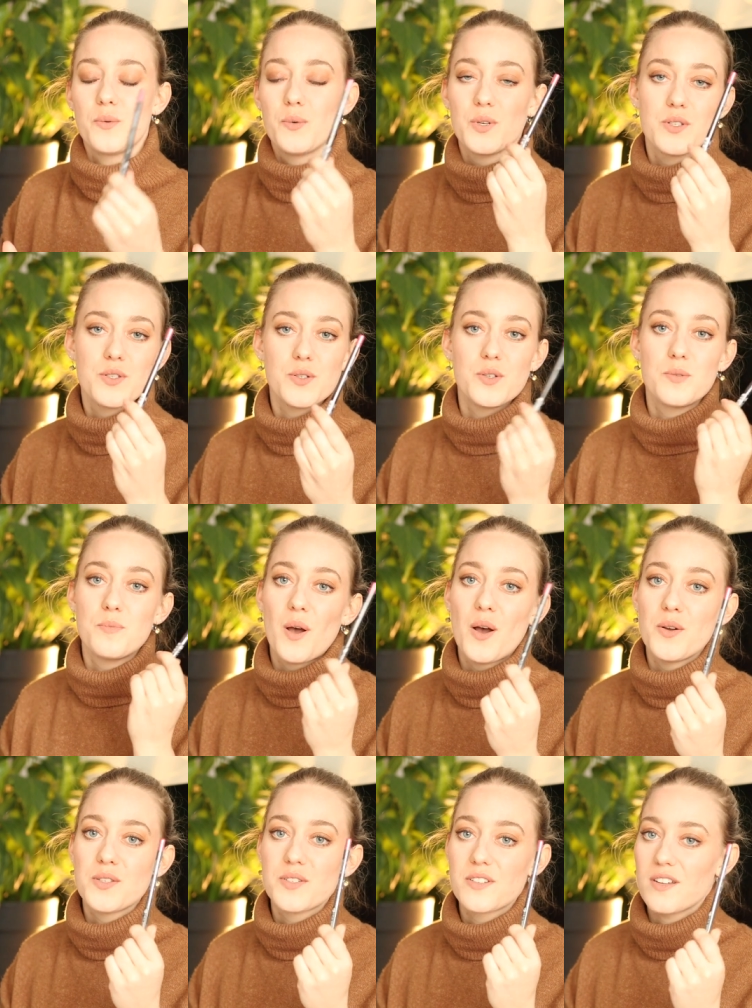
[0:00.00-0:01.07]
would suit
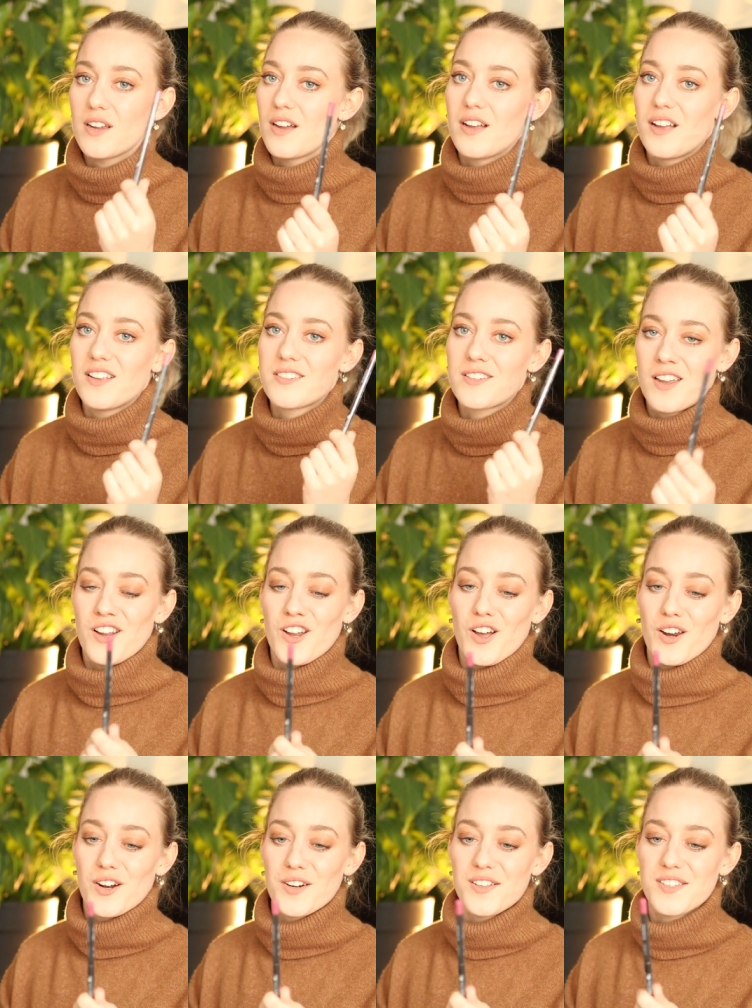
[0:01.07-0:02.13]
most uh, skin
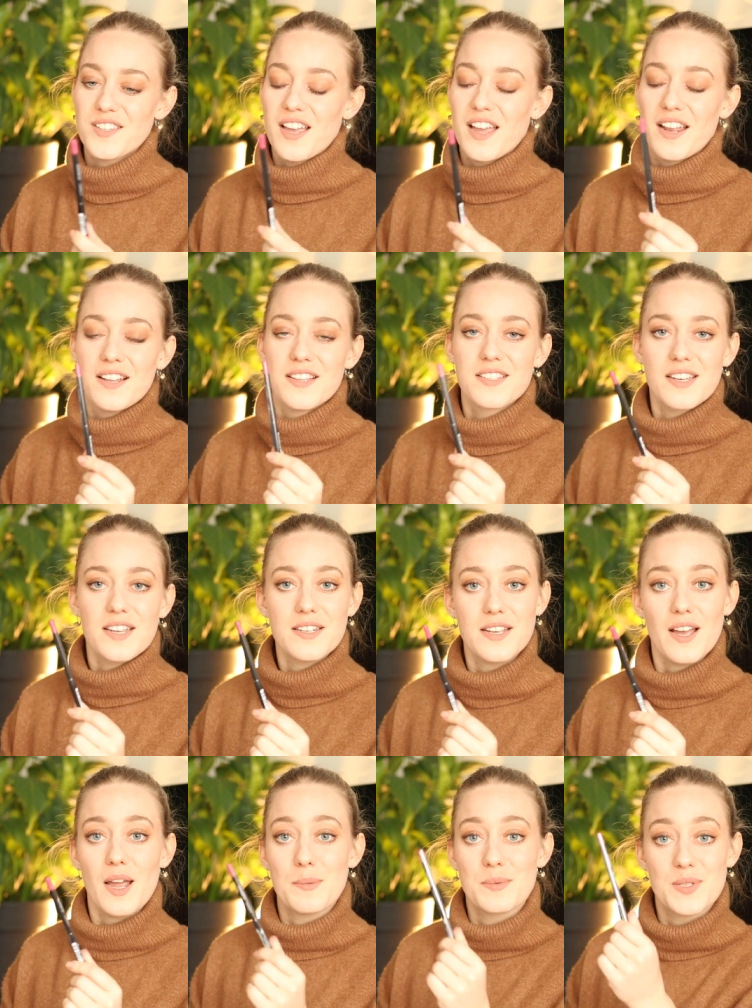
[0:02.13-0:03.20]
colors and skin
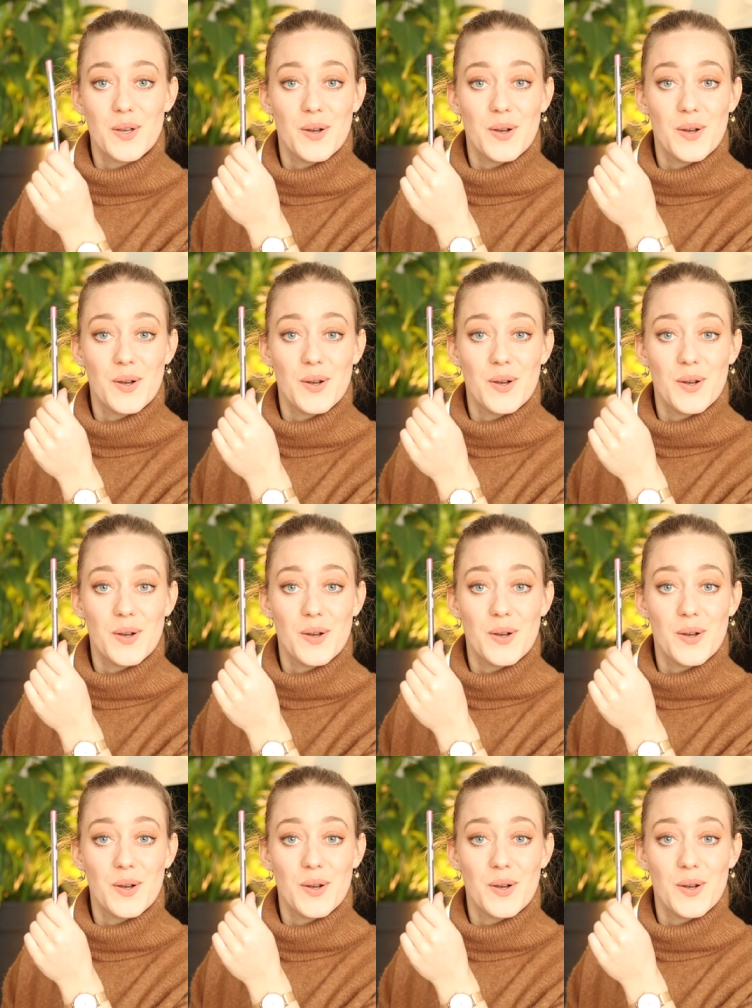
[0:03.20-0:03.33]
types,